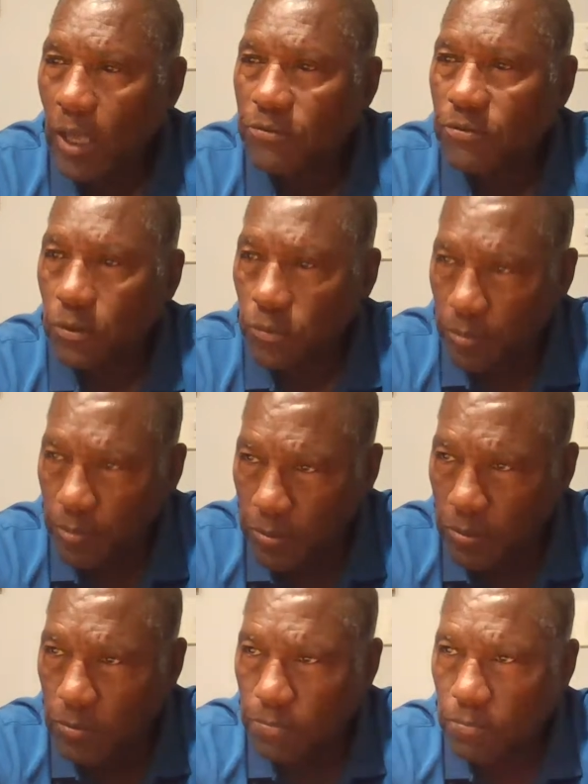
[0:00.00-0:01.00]
I still
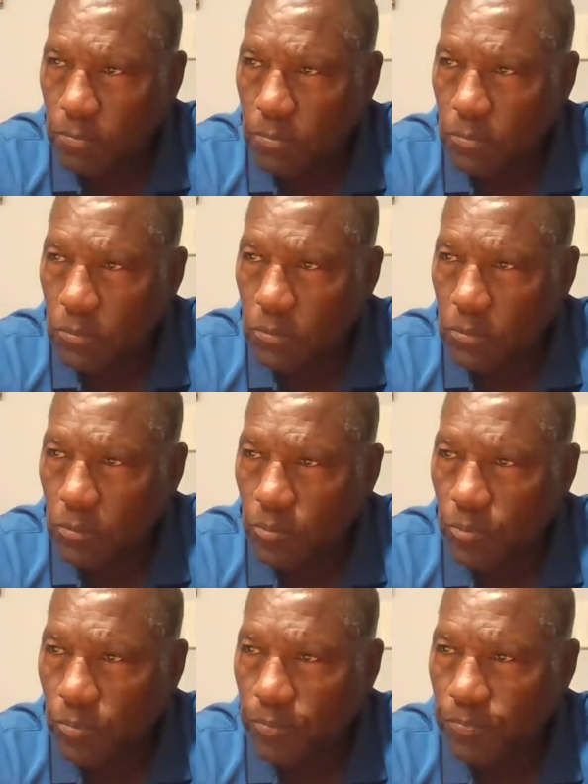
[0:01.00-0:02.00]
remember
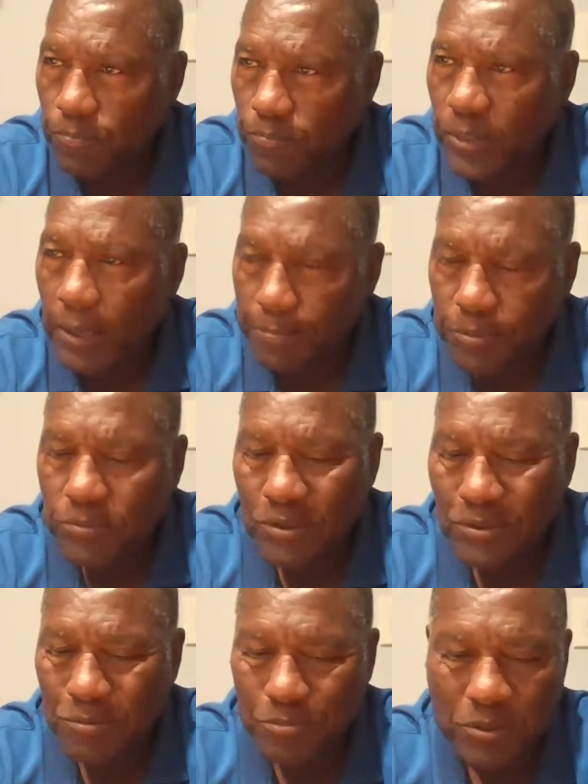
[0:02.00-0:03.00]
that
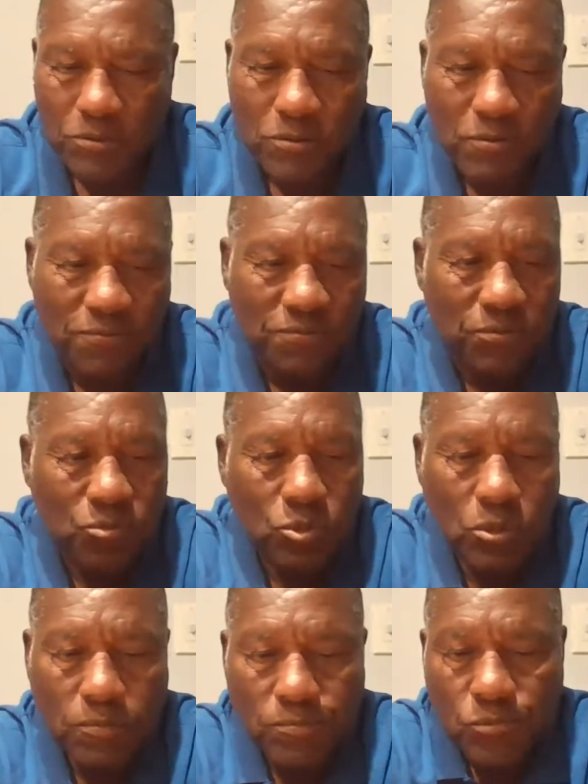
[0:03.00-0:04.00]
particular piece of
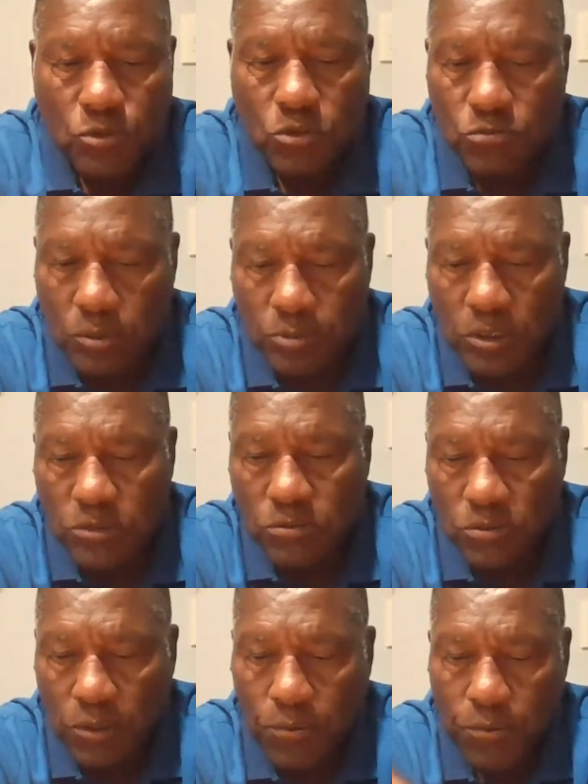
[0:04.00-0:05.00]
discrimination
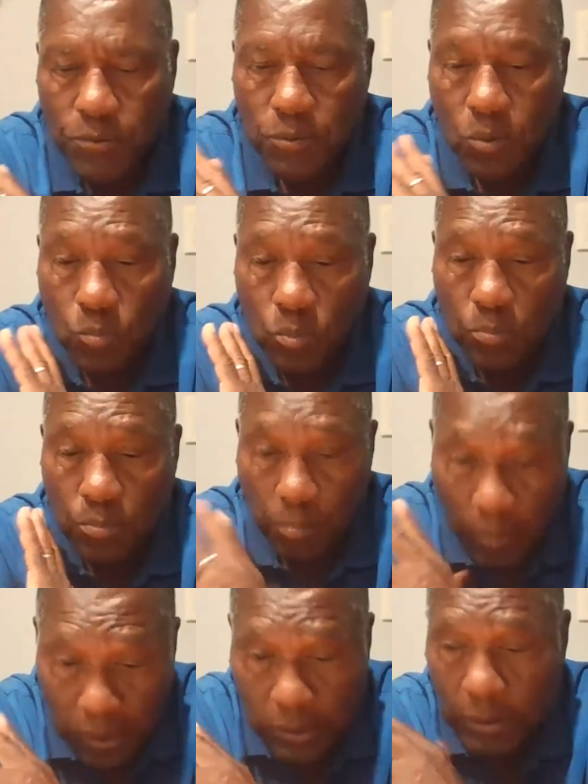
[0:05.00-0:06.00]
that hurt
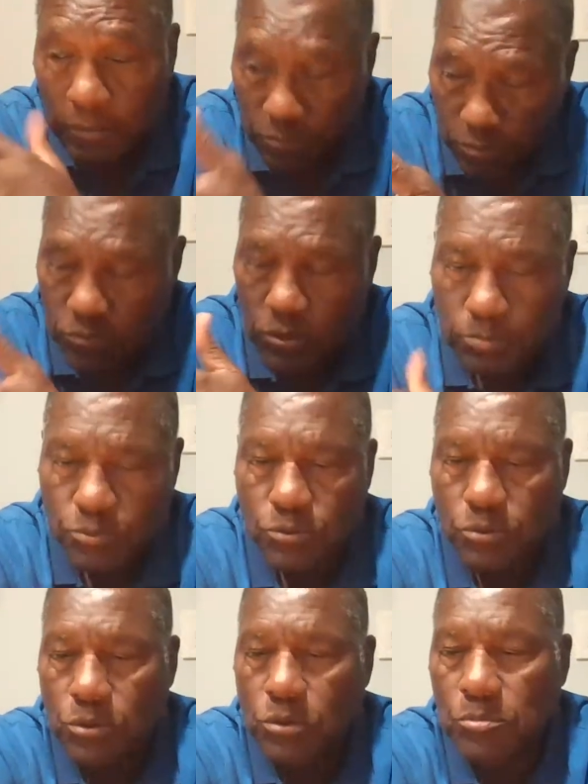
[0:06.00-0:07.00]
me, and I'm
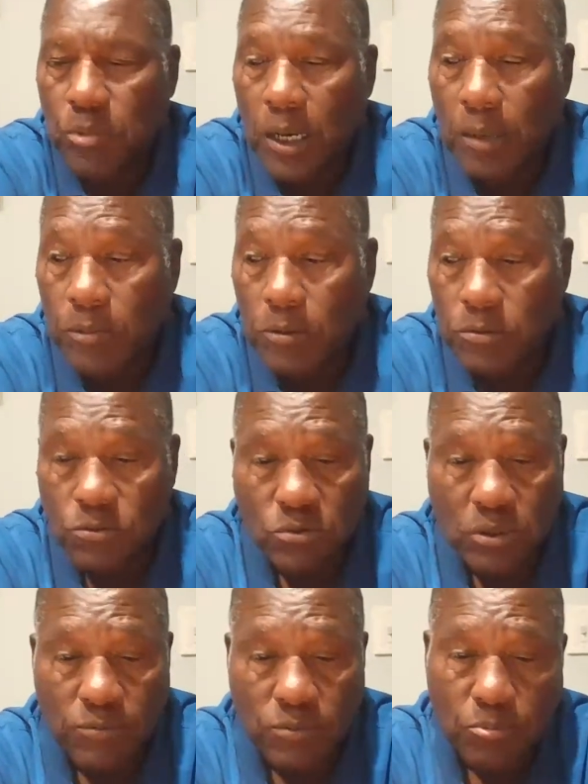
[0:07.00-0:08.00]
sure hurt mom, although she
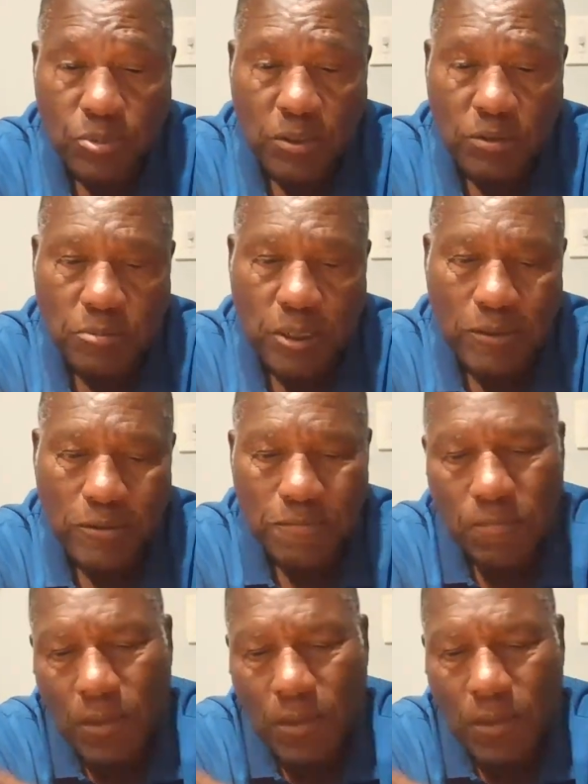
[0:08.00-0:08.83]
never complained about it.